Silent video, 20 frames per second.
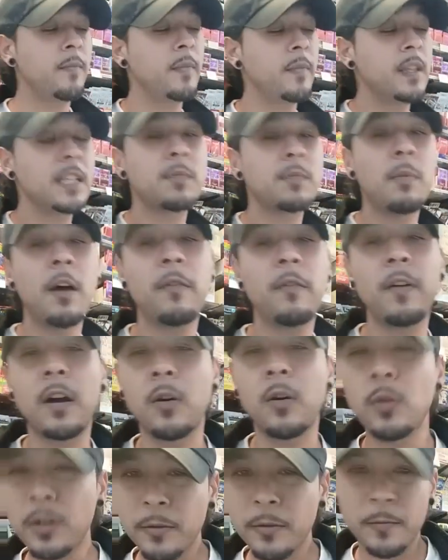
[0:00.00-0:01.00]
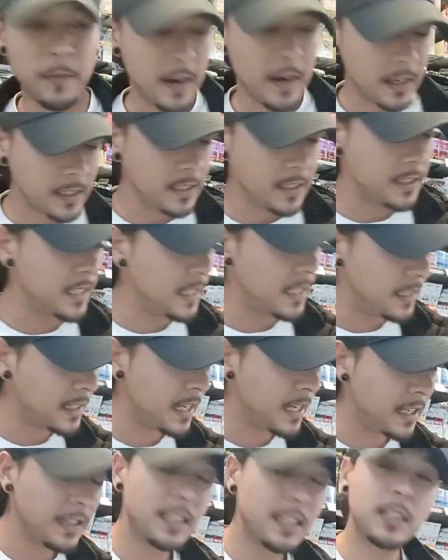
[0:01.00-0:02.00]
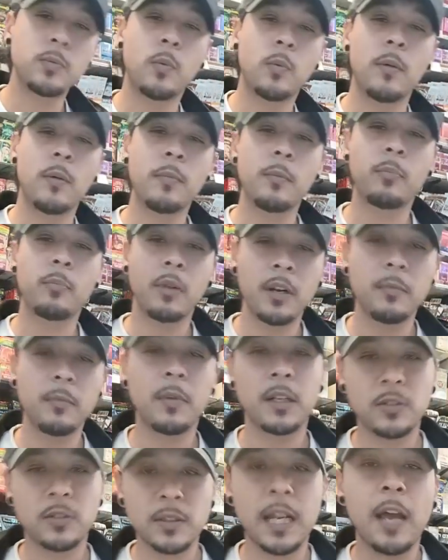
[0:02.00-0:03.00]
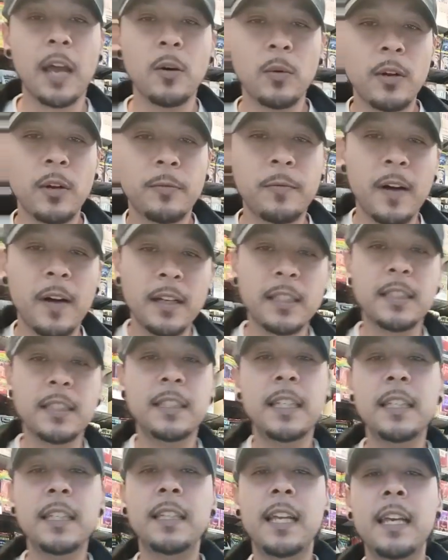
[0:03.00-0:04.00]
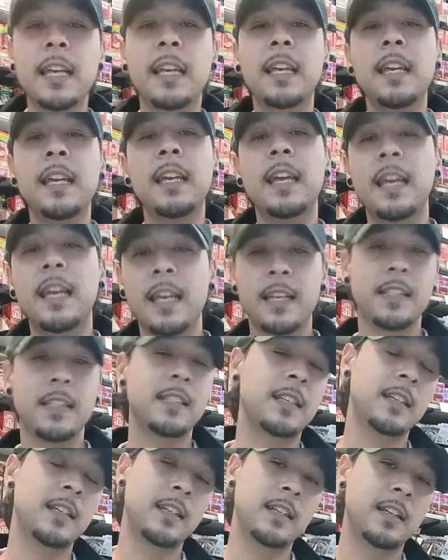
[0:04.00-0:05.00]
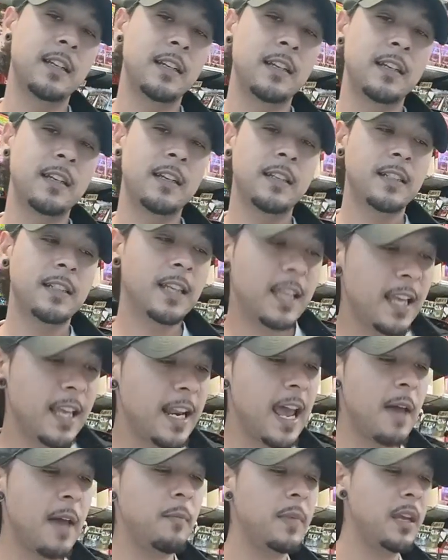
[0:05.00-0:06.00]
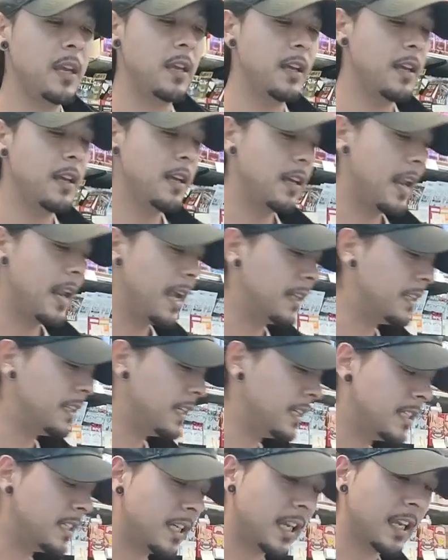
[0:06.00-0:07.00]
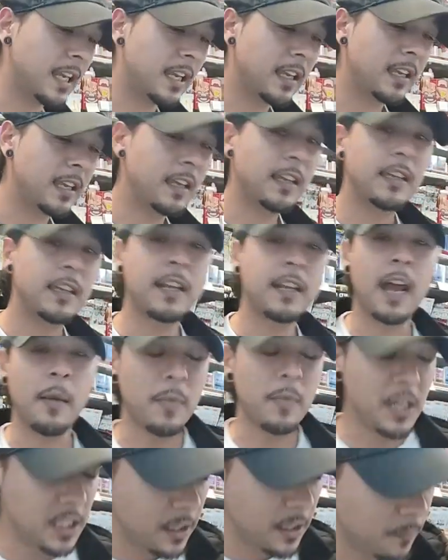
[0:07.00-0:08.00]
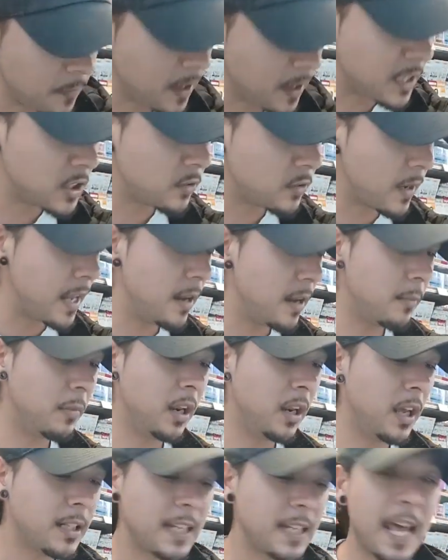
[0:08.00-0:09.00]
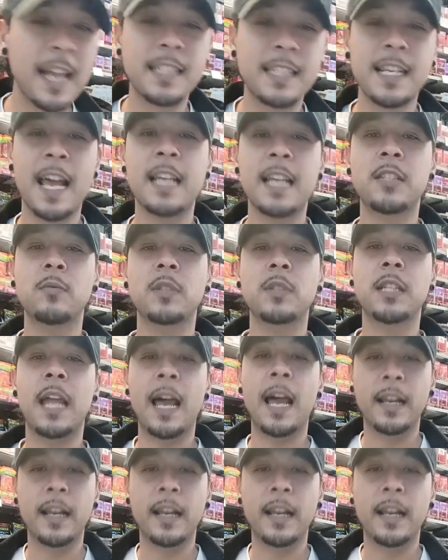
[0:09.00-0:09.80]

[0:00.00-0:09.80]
This motherfucker, who the fuck does he think? This woman pretty much was like, who the fuck does he think he is to get at me like this shit? You know what I mean? She fucking straight up looked at his ass and was like,